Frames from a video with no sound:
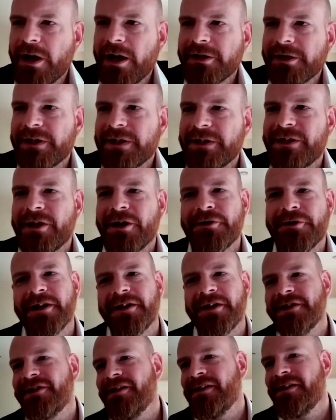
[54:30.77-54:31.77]
in the
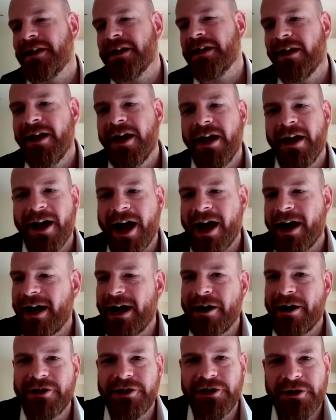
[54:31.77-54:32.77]
city.
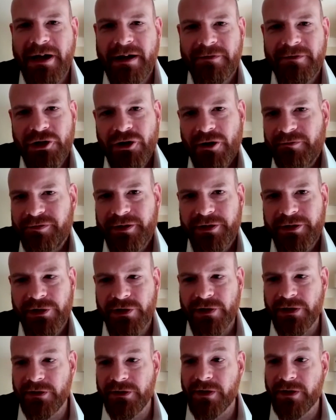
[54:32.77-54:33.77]
How did you have the confidence
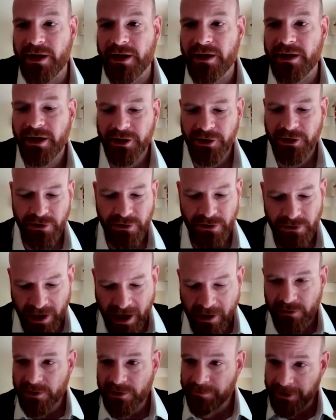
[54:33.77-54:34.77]
to do that? So you
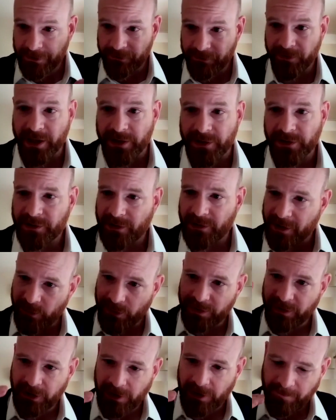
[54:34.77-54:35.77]
say it was a big risk. So you
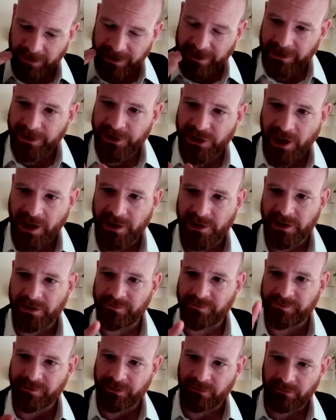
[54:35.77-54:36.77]
were completely
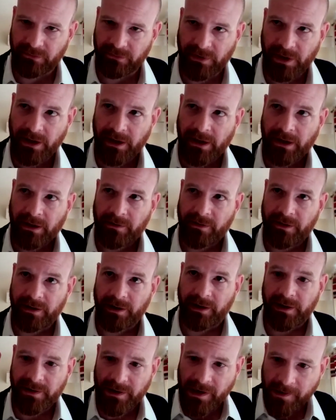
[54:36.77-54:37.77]
changing from
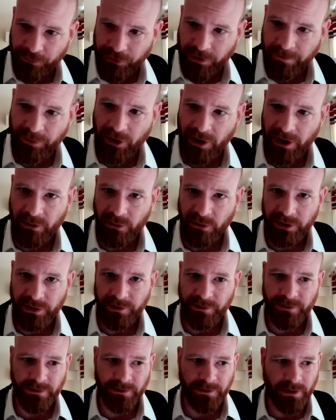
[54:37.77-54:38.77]
the contemporary
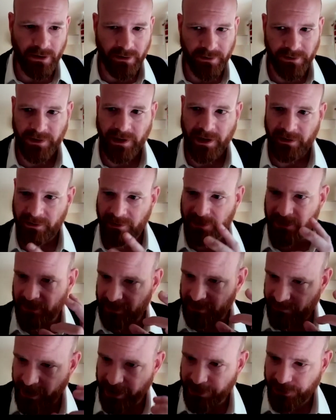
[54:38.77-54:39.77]
Bollywood content to
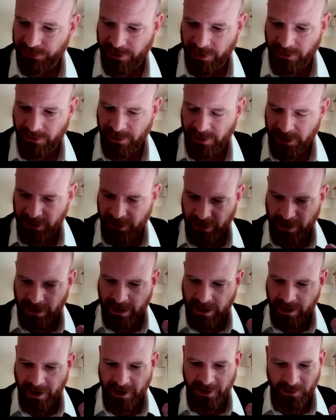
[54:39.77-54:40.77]
the retro.
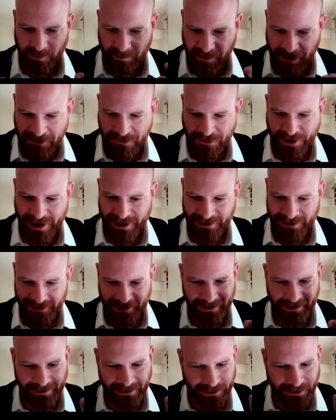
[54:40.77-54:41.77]
And it's big
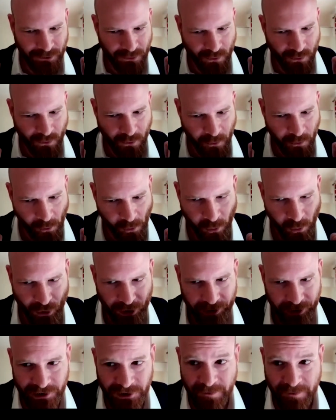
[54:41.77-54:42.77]
risk.
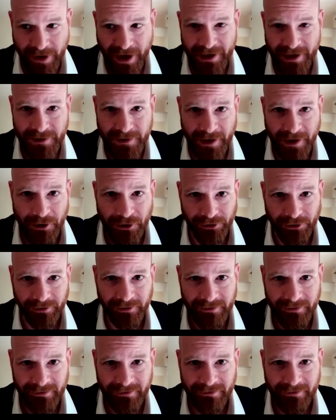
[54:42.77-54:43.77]
What did you base that on?